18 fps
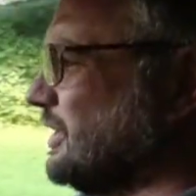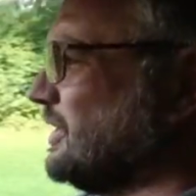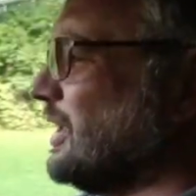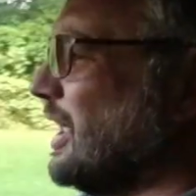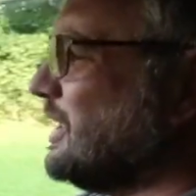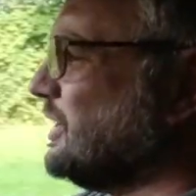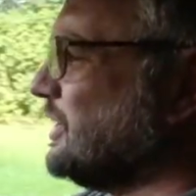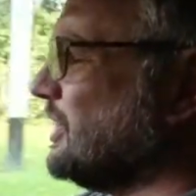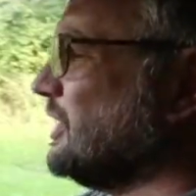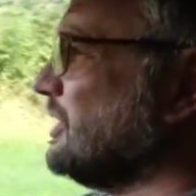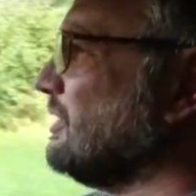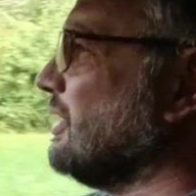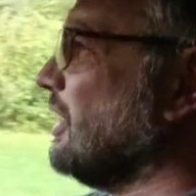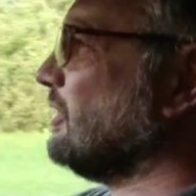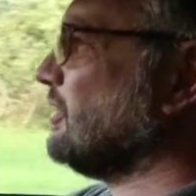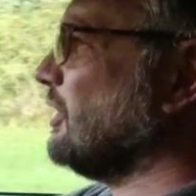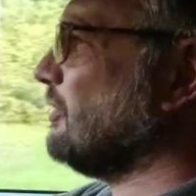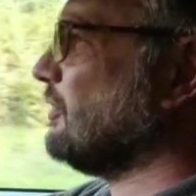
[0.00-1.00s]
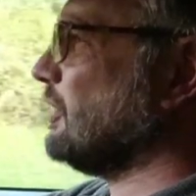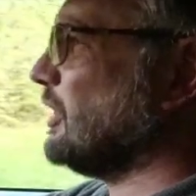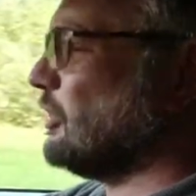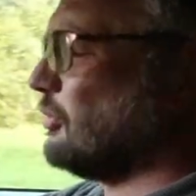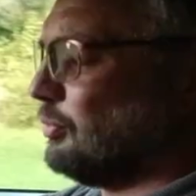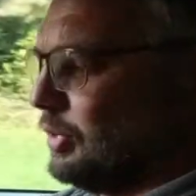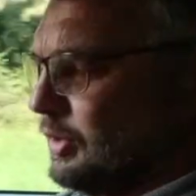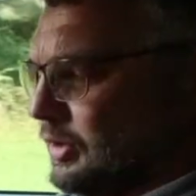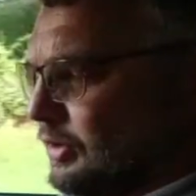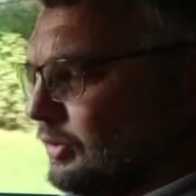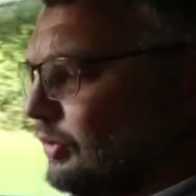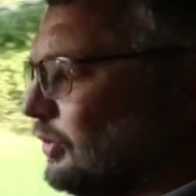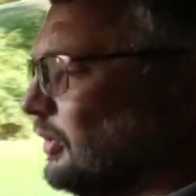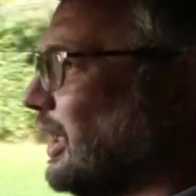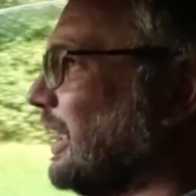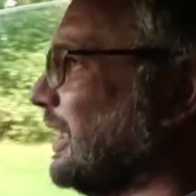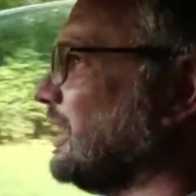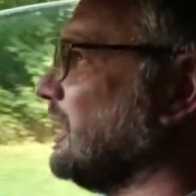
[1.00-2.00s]
this engine, I don't think it's pulling
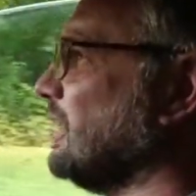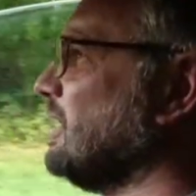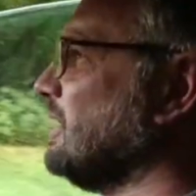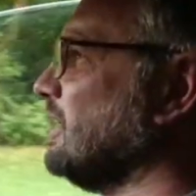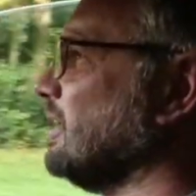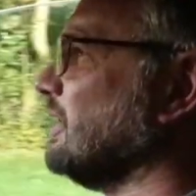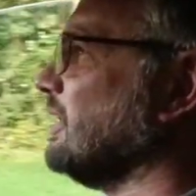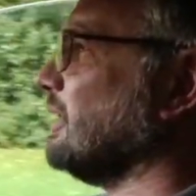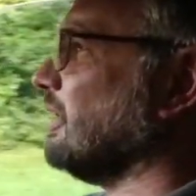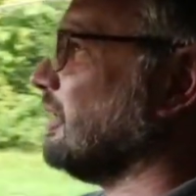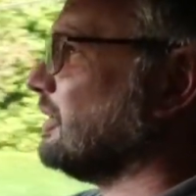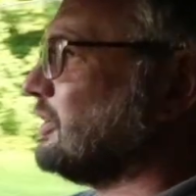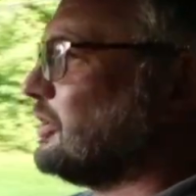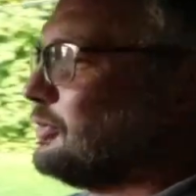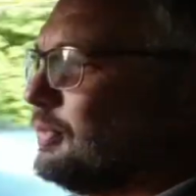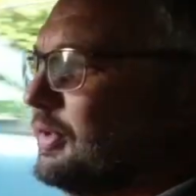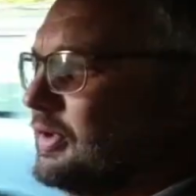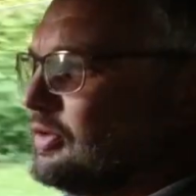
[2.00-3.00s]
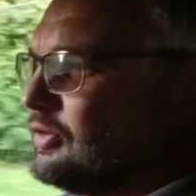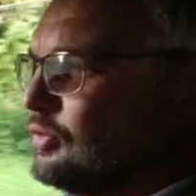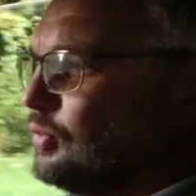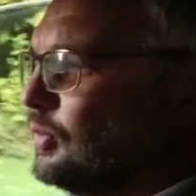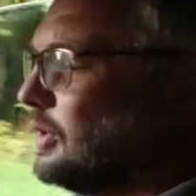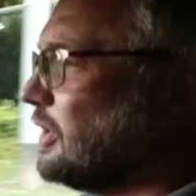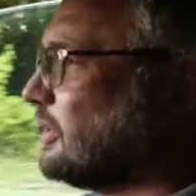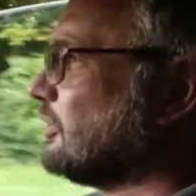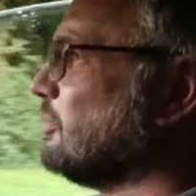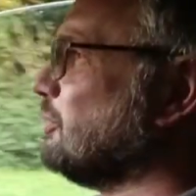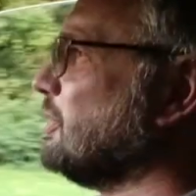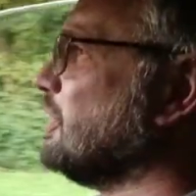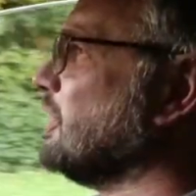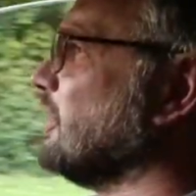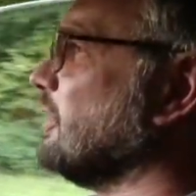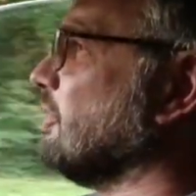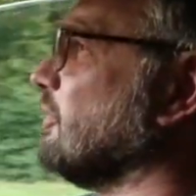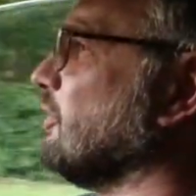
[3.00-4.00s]
all that cleanly. I suspect there's work to be
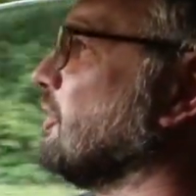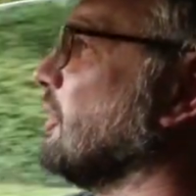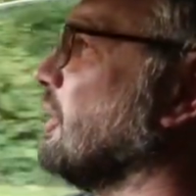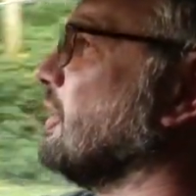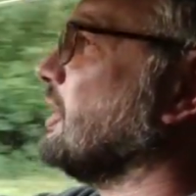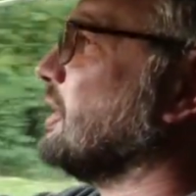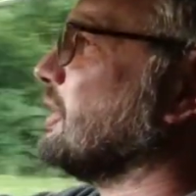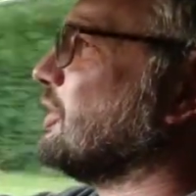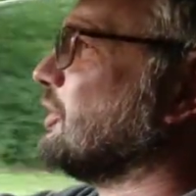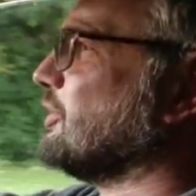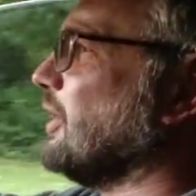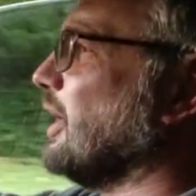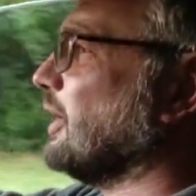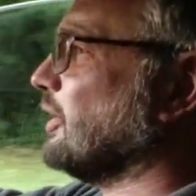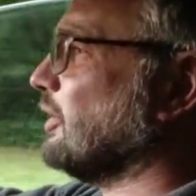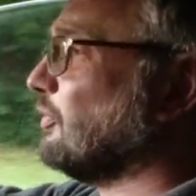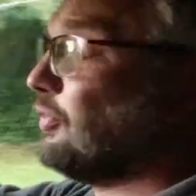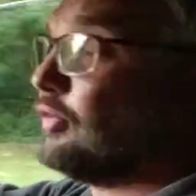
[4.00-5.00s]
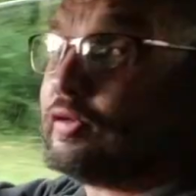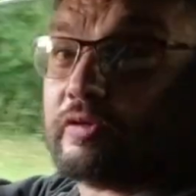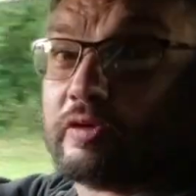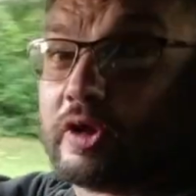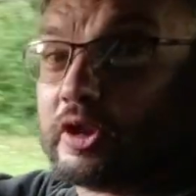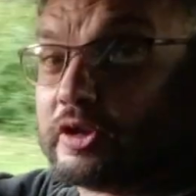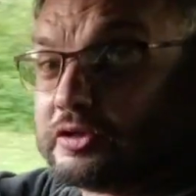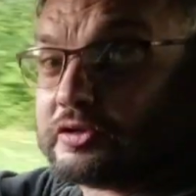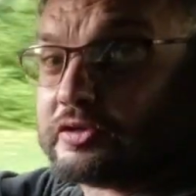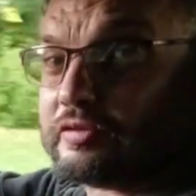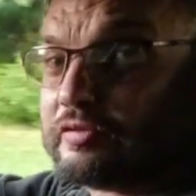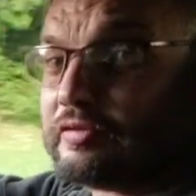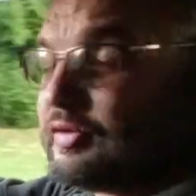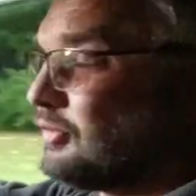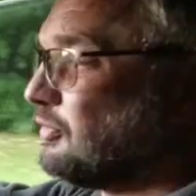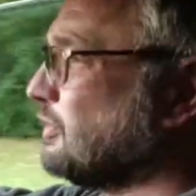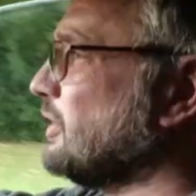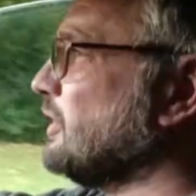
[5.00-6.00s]
done to try and extract the full
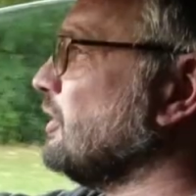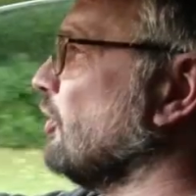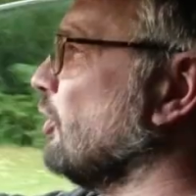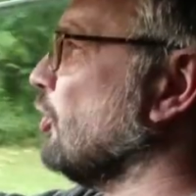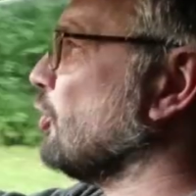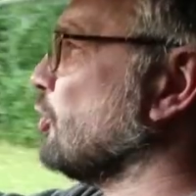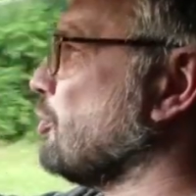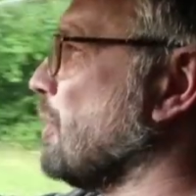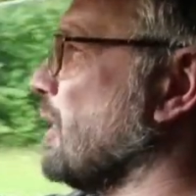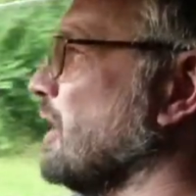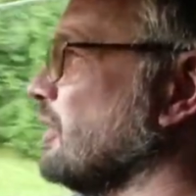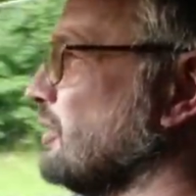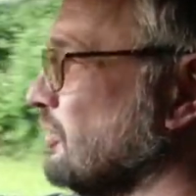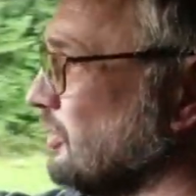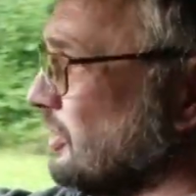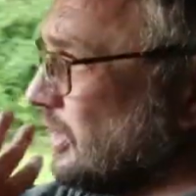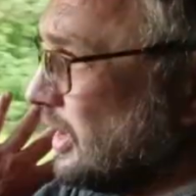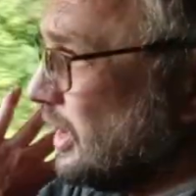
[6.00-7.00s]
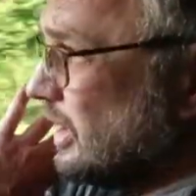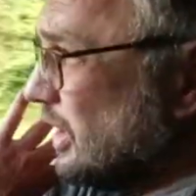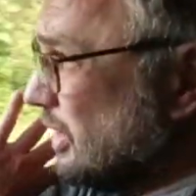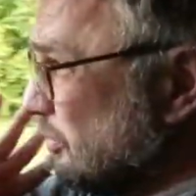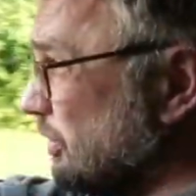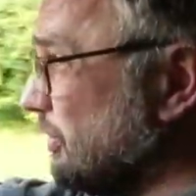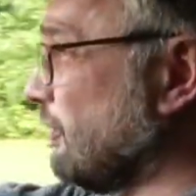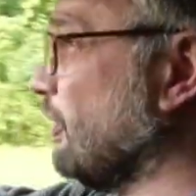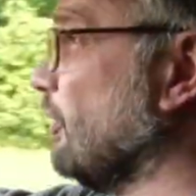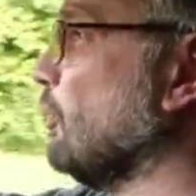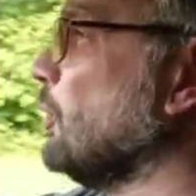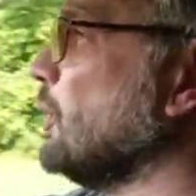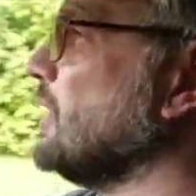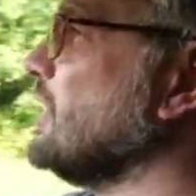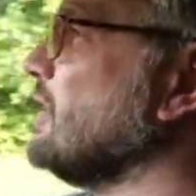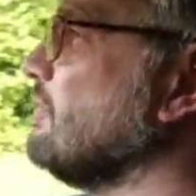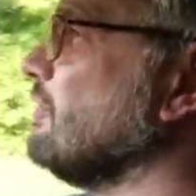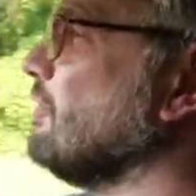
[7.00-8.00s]
115 horsepower before
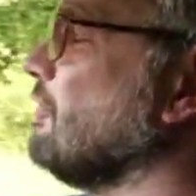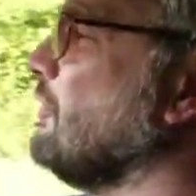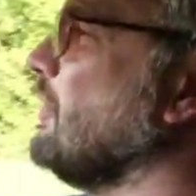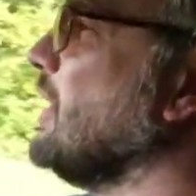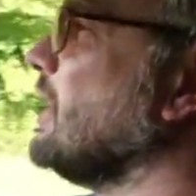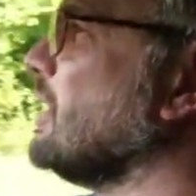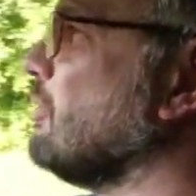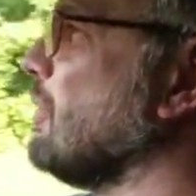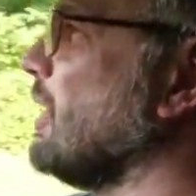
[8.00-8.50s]
we even think